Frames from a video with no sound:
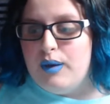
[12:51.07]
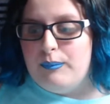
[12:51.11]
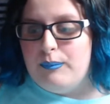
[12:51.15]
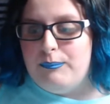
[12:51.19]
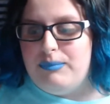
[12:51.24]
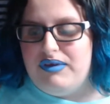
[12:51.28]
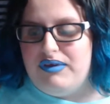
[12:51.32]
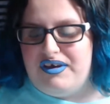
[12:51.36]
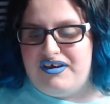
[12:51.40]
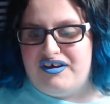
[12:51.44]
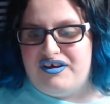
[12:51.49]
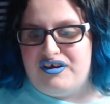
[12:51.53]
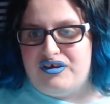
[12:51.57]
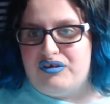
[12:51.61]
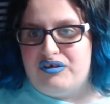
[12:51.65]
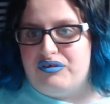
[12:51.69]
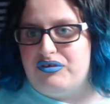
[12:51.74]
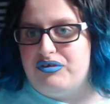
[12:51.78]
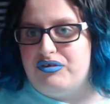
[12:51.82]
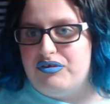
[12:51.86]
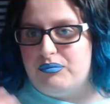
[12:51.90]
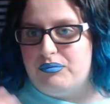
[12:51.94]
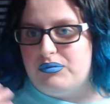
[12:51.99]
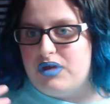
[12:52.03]
because
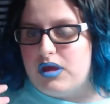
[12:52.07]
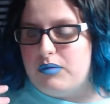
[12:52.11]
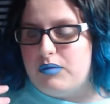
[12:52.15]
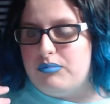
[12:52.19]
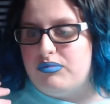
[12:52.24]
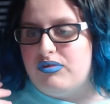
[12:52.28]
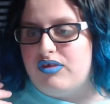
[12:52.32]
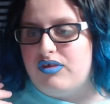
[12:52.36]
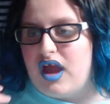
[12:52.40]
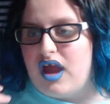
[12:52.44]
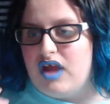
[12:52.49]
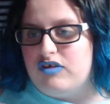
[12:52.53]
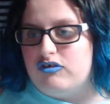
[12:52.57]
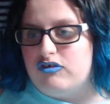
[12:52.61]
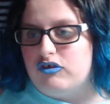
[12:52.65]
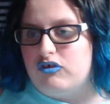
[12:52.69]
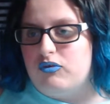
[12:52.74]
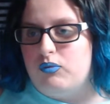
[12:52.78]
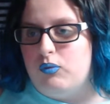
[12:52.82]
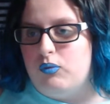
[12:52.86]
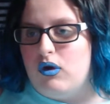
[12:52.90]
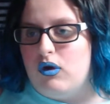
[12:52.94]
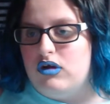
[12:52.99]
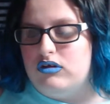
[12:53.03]
sometimes I just
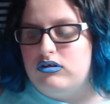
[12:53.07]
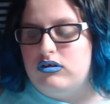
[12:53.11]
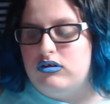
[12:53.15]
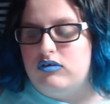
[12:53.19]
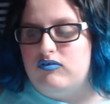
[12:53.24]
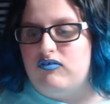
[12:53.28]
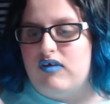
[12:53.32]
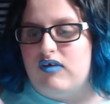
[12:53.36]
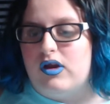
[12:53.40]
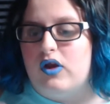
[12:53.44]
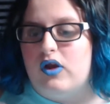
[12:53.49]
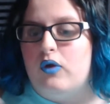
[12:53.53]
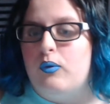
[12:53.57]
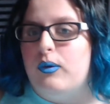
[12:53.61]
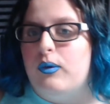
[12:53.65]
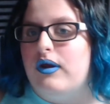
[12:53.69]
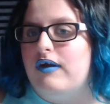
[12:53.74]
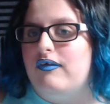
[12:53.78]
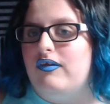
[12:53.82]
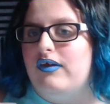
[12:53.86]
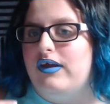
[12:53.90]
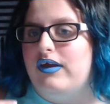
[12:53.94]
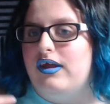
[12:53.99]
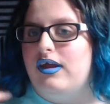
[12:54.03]
want to very
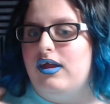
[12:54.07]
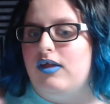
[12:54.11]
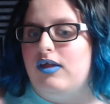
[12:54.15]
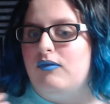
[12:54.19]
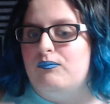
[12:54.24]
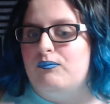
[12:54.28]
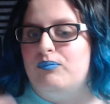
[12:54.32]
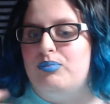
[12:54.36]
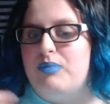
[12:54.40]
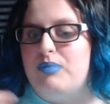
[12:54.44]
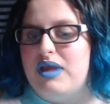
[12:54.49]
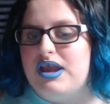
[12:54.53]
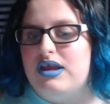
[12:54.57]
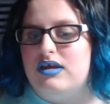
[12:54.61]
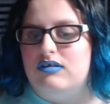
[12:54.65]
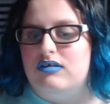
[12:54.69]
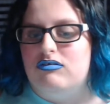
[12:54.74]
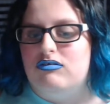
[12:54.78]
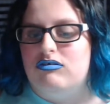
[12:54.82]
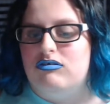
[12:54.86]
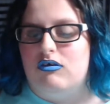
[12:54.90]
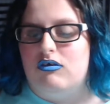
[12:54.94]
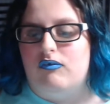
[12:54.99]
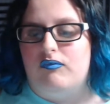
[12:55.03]
quickly make it
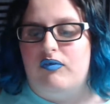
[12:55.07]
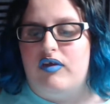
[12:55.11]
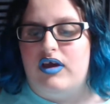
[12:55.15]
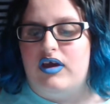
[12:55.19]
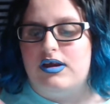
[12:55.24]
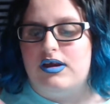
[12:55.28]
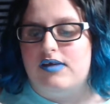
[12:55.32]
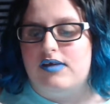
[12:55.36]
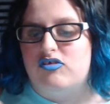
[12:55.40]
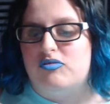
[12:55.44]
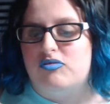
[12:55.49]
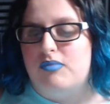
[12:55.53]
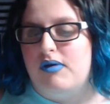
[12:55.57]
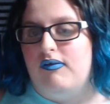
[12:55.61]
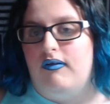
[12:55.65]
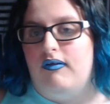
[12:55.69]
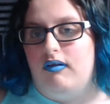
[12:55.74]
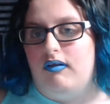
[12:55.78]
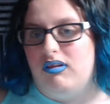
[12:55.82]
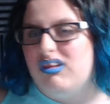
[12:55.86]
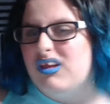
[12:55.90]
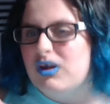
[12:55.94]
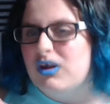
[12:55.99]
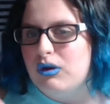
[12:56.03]
so that I smell
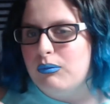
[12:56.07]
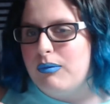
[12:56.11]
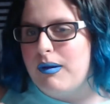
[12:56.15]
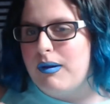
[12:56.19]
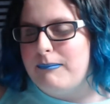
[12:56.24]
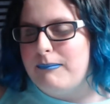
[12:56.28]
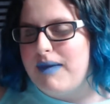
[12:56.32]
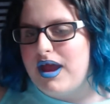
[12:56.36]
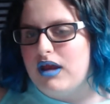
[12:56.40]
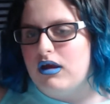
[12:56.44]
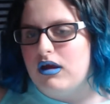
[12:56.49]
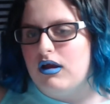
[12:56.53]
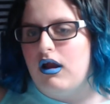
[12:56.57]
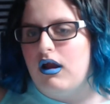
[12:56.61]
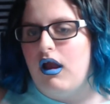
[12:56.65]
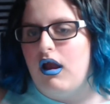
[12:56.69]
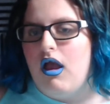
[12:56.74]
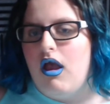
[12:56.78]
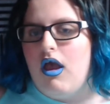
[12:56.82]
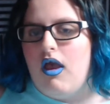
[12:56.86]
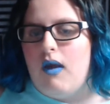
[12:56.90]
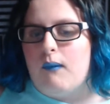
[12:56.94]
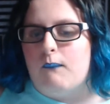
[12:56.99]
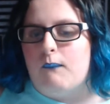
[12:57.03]
a little bit better
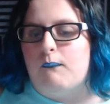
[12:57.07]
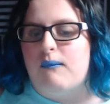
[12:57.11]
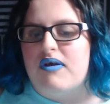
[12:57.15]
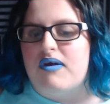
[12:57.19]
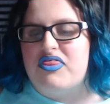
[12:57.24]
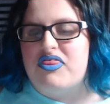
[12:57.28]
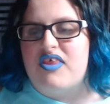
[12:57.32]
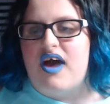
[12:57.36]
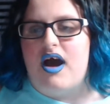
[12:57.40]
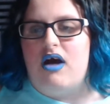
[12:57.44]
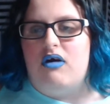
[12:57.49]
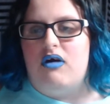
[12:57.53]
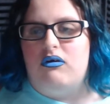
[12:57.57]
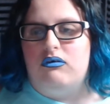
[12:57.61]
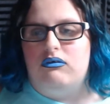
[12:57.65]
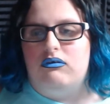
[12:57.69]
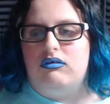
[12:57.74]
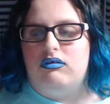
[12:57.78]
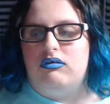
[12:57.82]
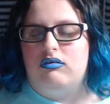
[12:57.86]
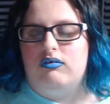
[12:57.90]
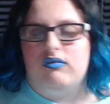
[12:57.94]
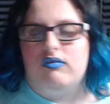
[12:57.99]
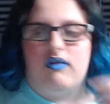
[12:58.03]
without,
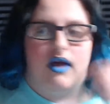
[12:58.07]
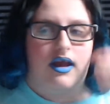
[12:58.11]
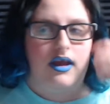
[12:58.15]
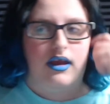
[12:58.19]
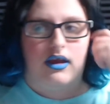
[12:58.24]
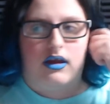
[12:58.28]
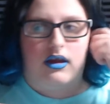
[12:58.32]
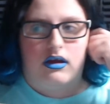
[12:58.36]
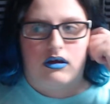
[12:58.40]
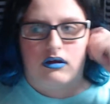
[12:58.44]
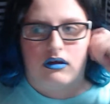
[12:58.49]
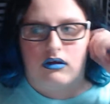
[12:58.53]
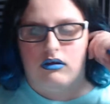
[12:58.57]
like,